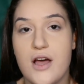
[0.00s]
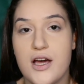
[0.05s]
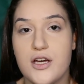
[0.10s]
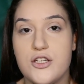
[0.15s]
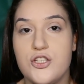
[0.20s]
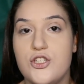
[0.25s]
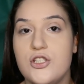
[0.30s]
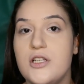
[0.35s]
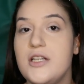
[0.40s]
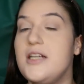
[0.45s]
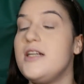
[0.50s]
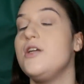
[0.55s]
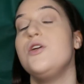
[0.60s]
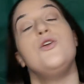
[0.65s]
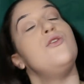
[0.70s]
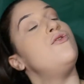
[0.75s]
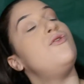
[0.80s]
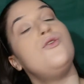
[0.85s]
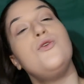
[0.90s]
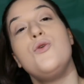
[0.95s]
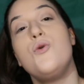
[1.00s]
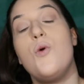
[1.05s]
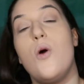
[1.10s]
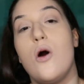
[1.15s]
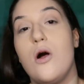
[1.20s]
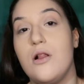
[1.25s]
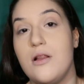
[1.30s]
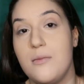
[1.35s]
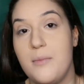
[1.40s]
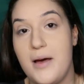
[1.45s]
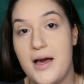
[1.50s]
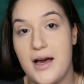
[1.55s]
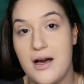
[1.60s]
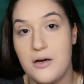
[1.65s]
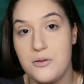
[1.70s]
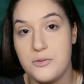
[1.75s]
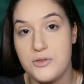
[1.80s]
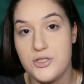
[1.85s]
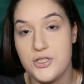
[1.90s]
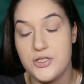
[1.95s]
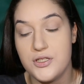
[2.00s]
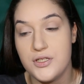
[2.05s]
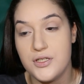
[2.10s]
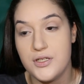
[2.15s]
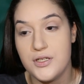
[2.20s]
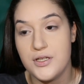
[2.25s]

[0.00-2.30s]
actually knew all about